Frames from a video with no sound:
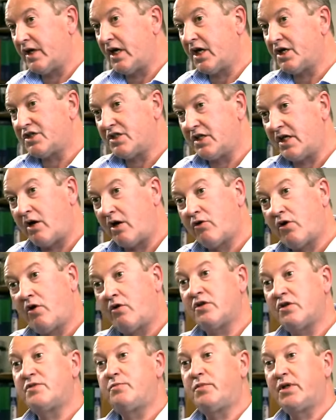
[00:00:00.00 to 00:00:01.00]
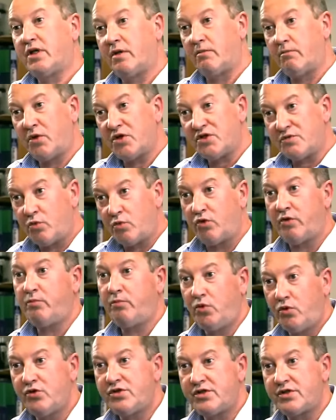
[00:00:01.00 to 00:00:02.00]
that actually alcohol has become much more
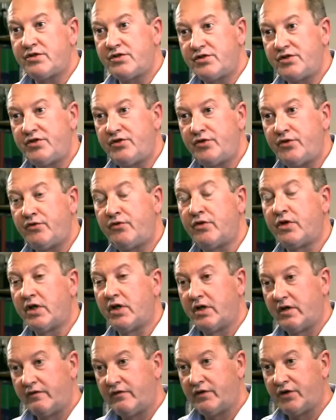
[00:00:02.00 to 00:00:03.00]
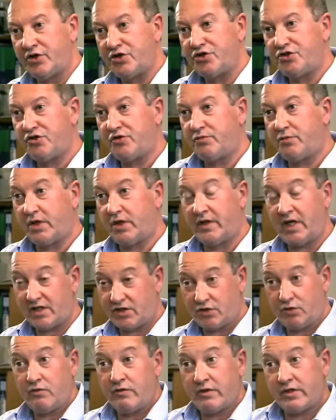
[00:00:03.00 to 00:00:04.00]
important to you than it should be. And
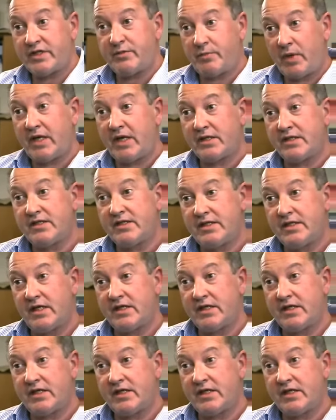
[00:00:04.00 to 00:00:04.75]
that's all that dependency